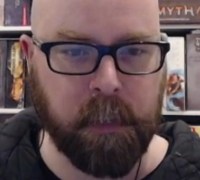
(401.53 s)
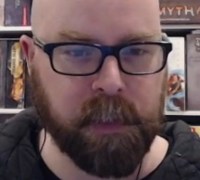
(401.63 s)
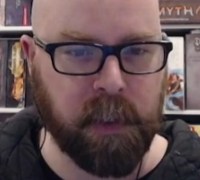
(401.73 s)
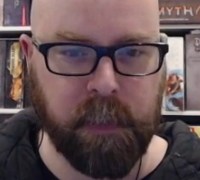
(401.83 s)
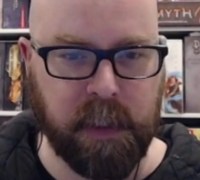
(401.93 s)

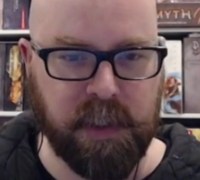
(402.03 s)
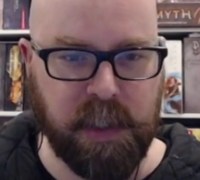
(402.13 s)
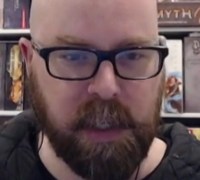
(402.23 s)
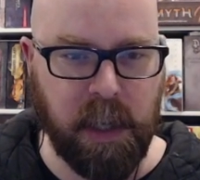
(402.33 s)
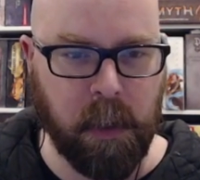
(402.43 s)
is off. You can
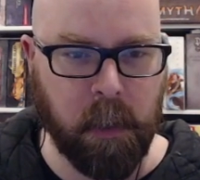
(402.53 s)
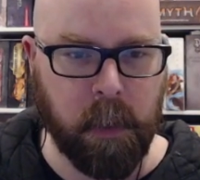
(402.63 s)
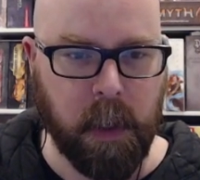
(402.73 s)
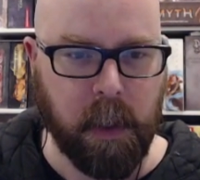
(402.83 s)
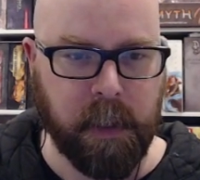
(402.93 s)
see
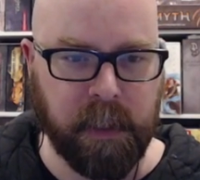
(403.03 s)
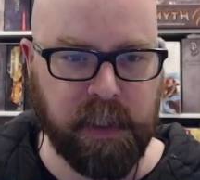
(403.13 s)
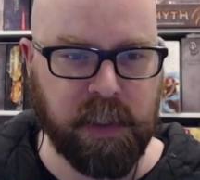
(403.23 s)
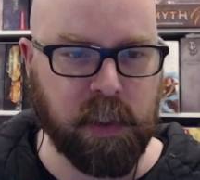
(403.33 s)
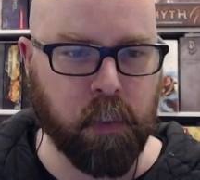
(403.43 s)
here that
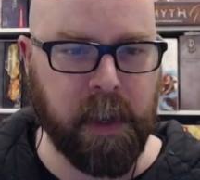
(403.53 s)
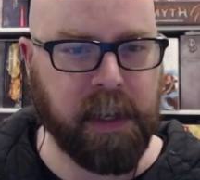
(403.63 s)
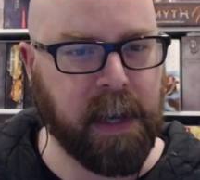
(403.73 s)
this is grayed